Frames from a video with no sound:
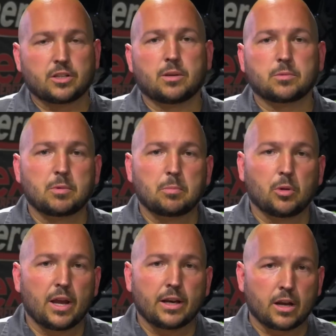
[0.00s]
seems to be
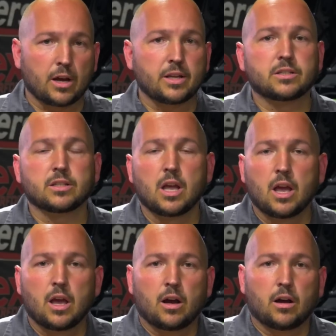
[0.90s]
playing nice.
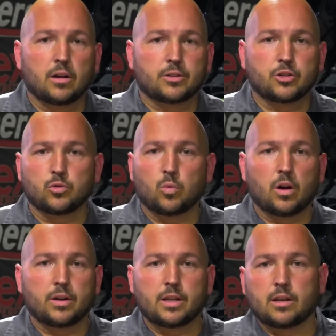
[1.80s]
Tune
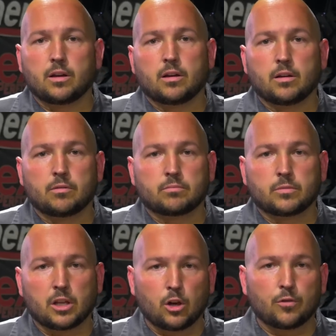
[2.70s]
1 did a
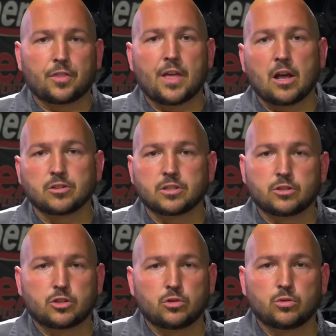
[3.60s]
little over
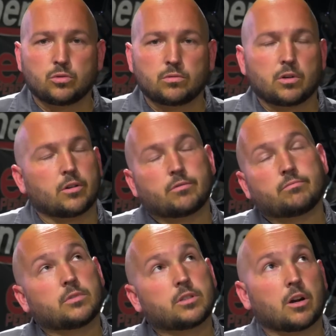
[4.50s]
1,000, Tune
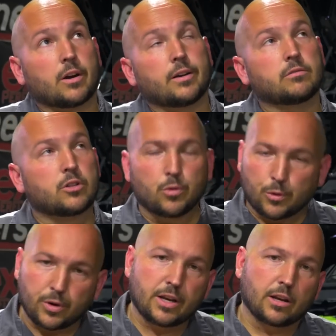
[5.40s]

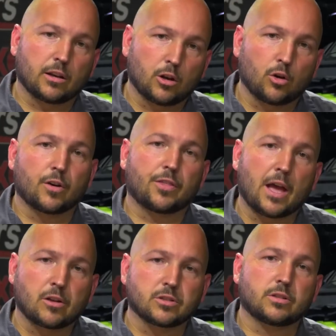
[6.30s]
3 did a little over
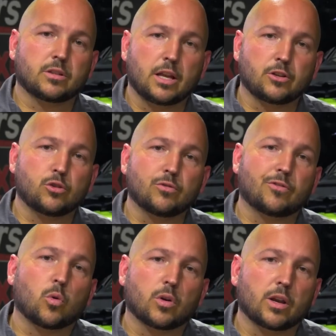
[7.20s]
1,000, and Tune
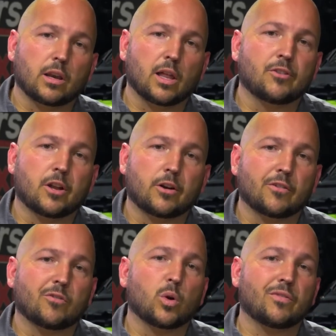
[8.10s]
4 did
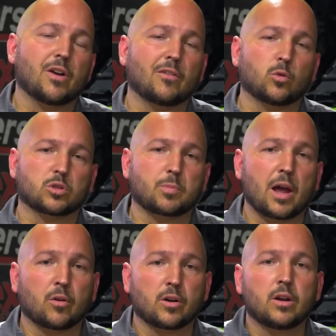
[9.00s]
1,145
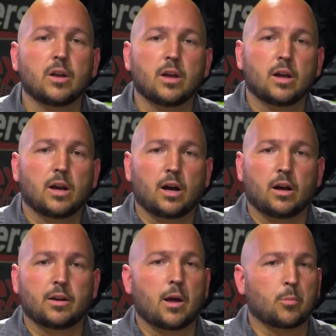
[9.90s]
horsepower.
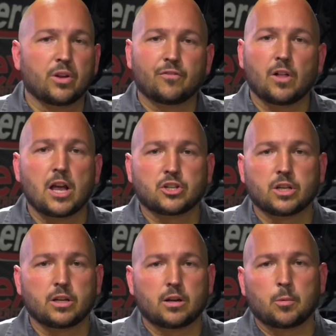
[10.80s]
Now I'm
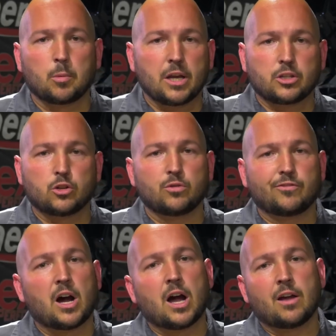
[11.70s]
reflashing it. I'm gonna make Tune
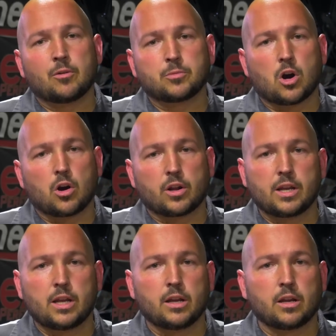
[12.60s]
5. I'm
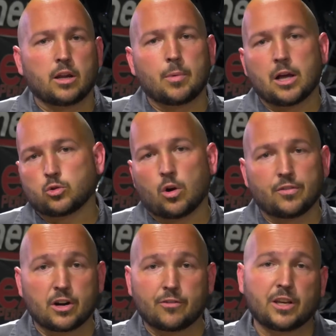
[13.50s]
targeting about
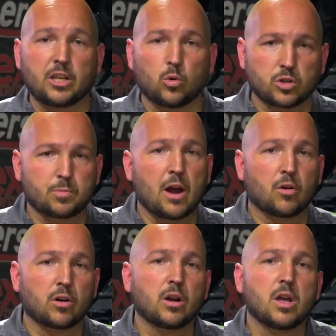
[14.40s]
1,250 horsepower